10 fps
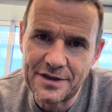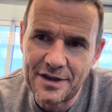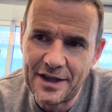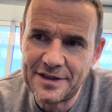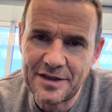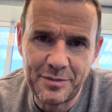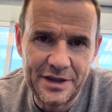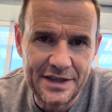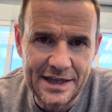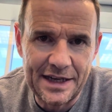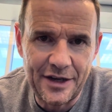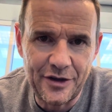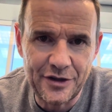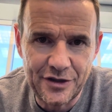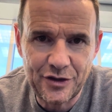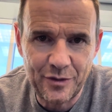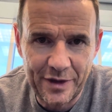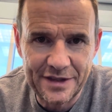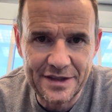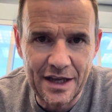I simply declared to
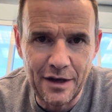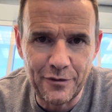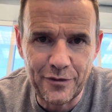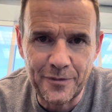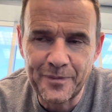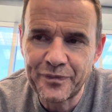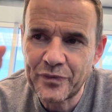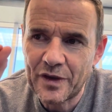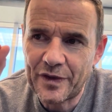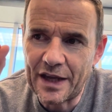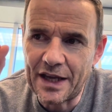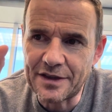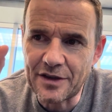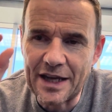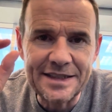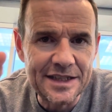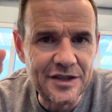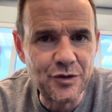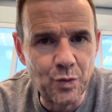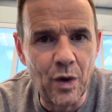myself that I
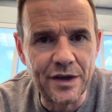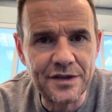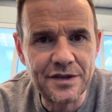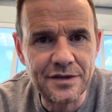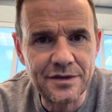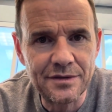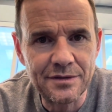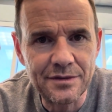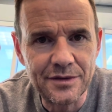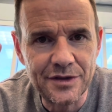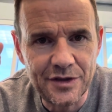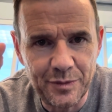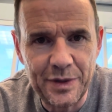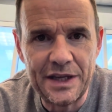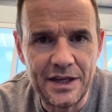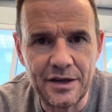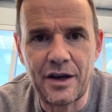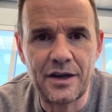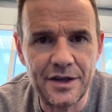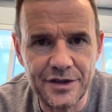didn't want to be in
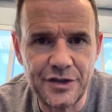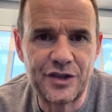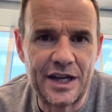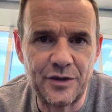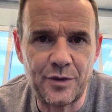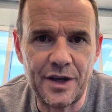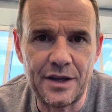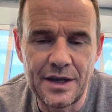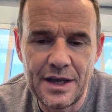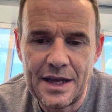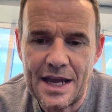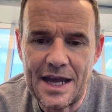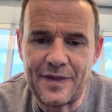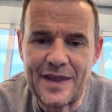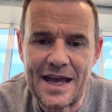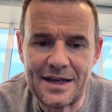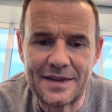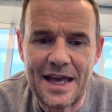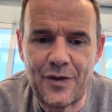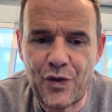Ireland in January. And
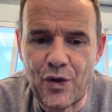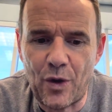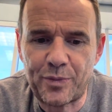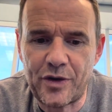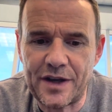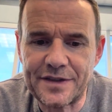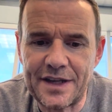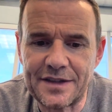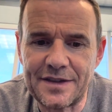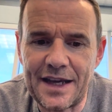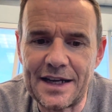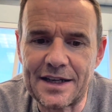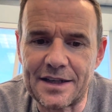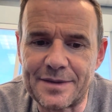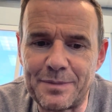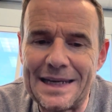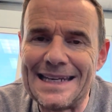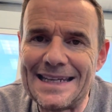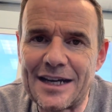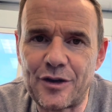that thought process and that little mini
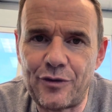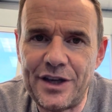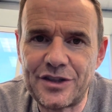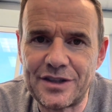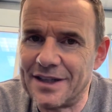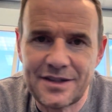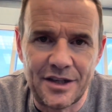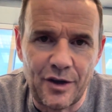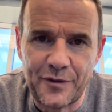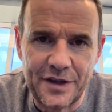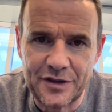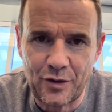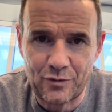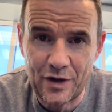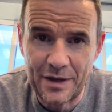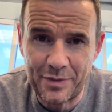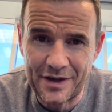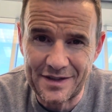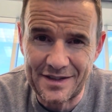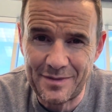declaration isn't enough in its own right,
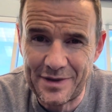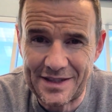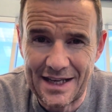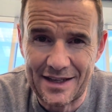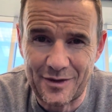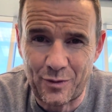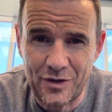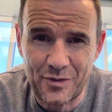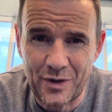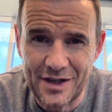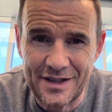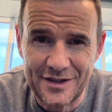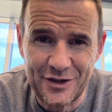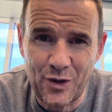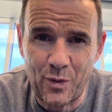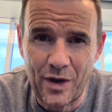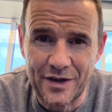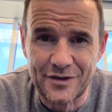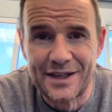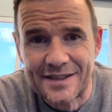because it's simply telling the world what it is you don't
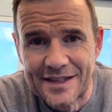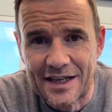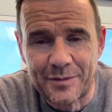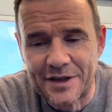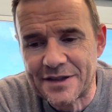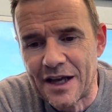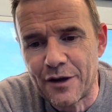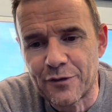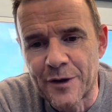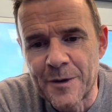want, or at least telling myself.